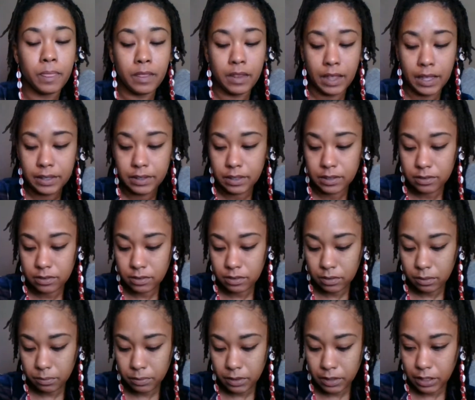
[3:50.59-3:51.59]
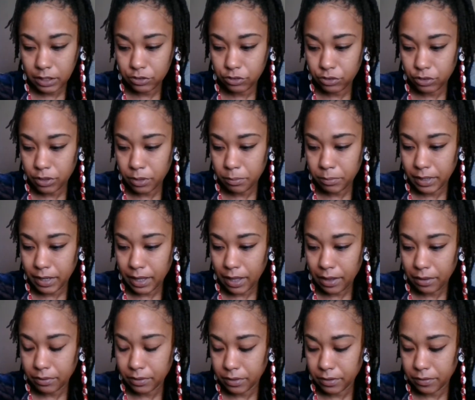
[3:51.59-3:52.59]
Like this is something that you're coming
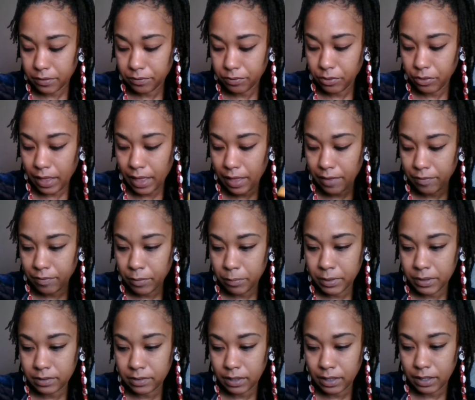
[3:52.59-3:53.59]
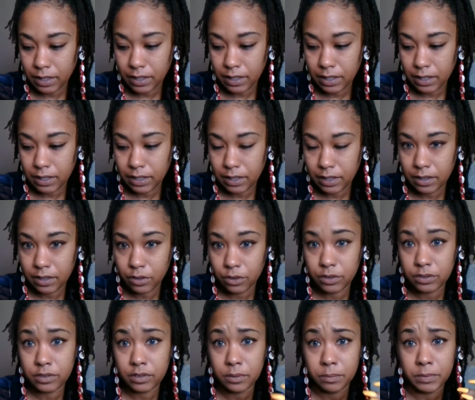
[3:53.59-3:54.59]
out of. You haven't been taking any,
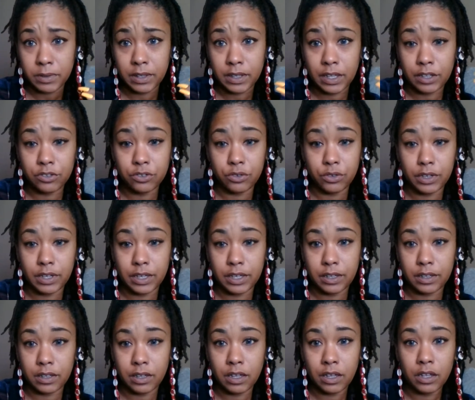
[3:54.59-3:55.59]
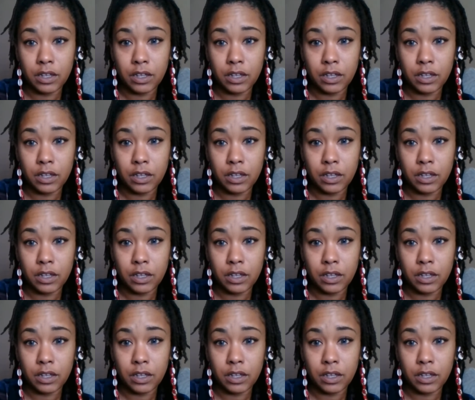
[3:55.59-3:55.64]
or something that you're in.